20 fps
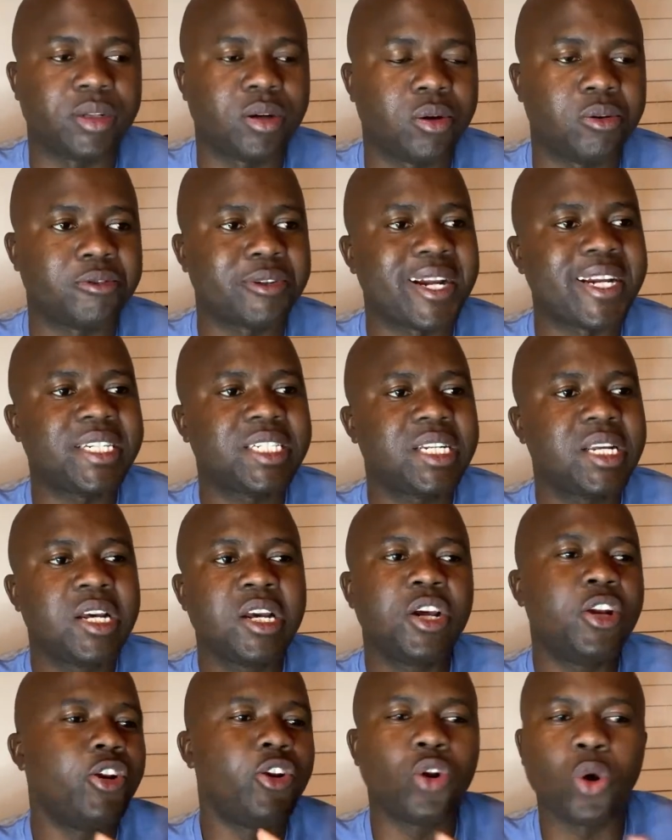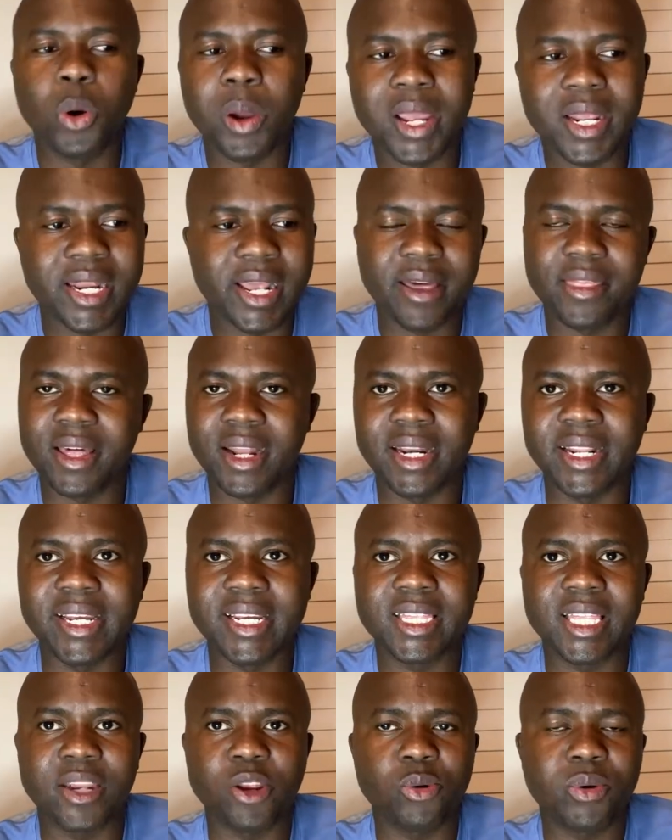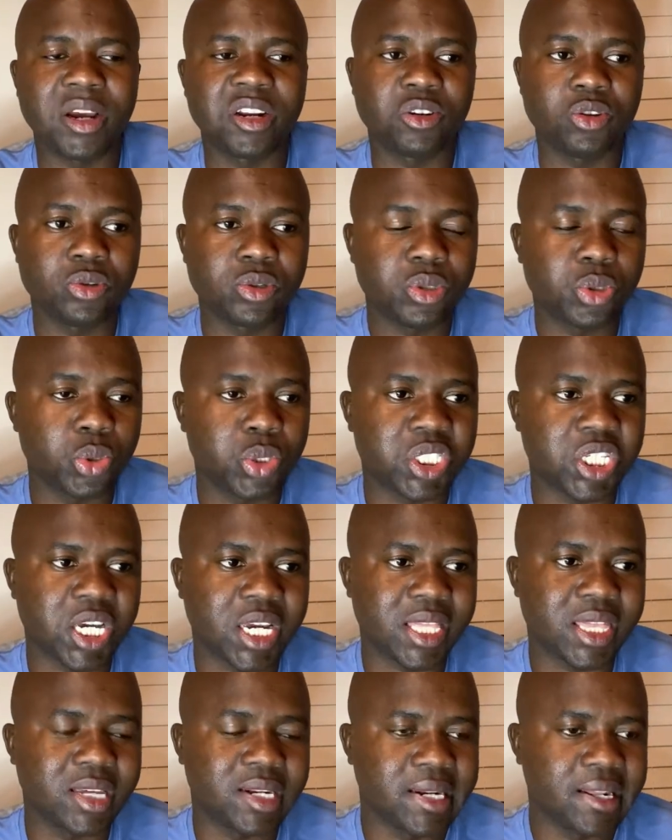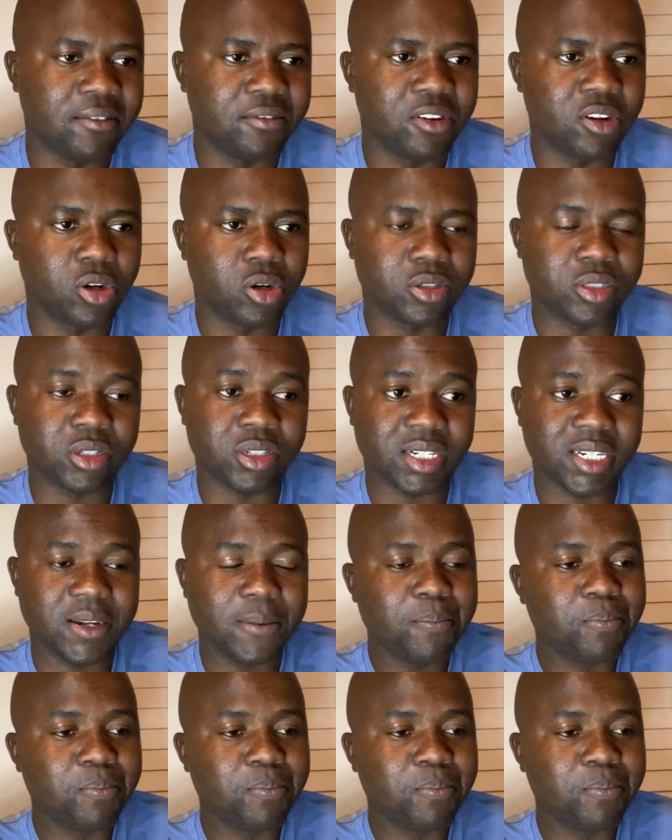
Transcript: All right, no any other link that you can use to check the DV lottery